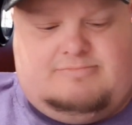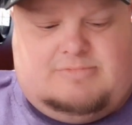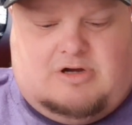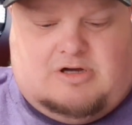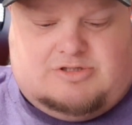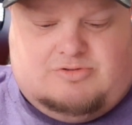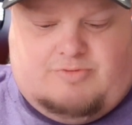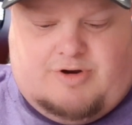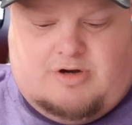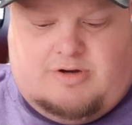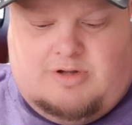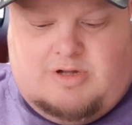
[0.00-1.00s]
also
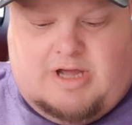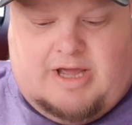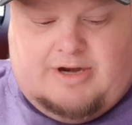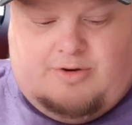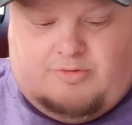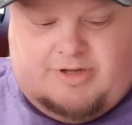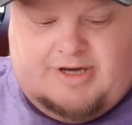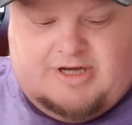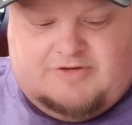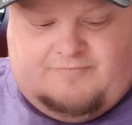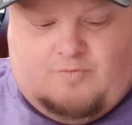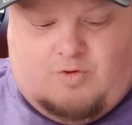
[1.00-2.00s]
weird. And it only
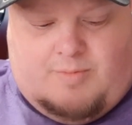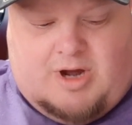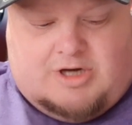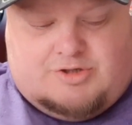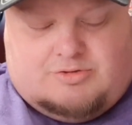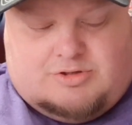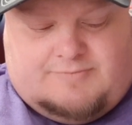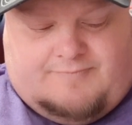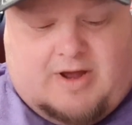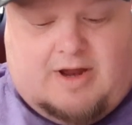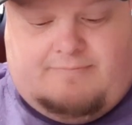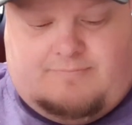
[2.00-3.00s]
does 4 modules.
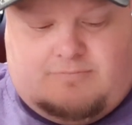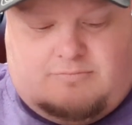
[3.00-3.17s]
7